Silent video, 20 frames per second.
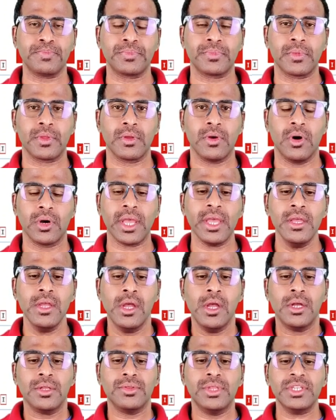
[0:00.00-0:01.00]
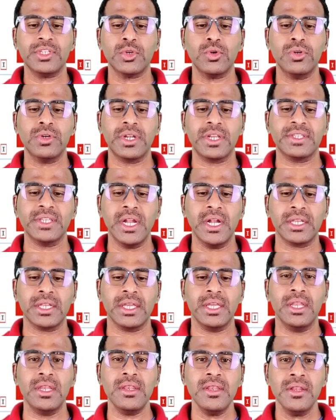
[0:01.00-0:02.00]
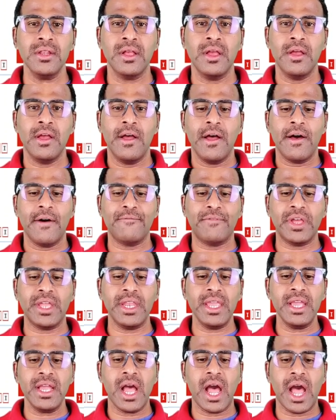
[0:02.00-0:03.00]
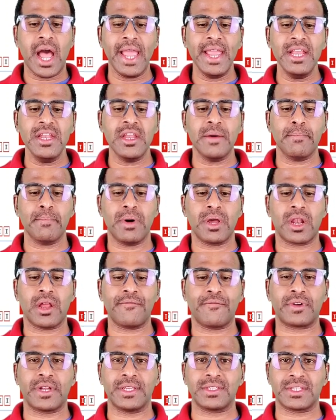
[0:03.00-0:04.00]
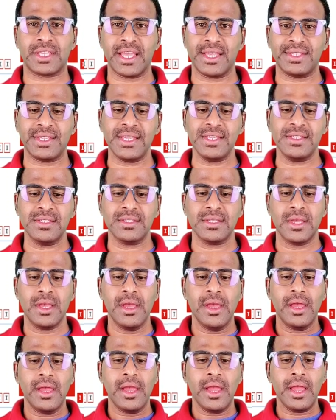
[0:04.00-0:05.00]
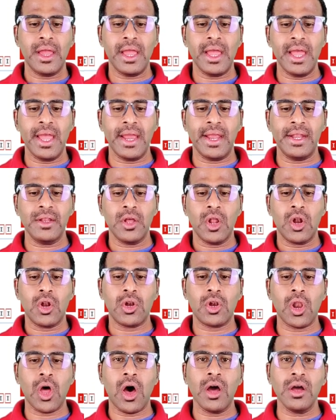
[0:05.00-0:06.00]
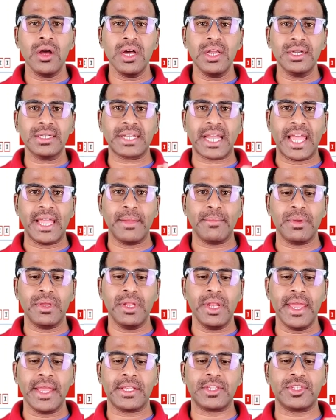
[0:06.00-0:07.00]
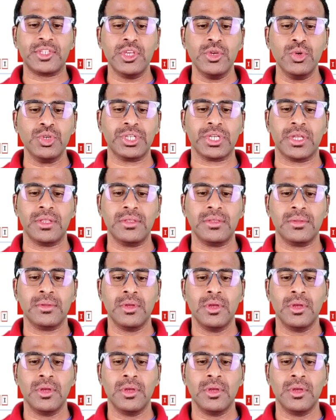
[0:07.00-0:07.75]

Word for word: Okay, this could result in a very high number of test cases and longer time in execution.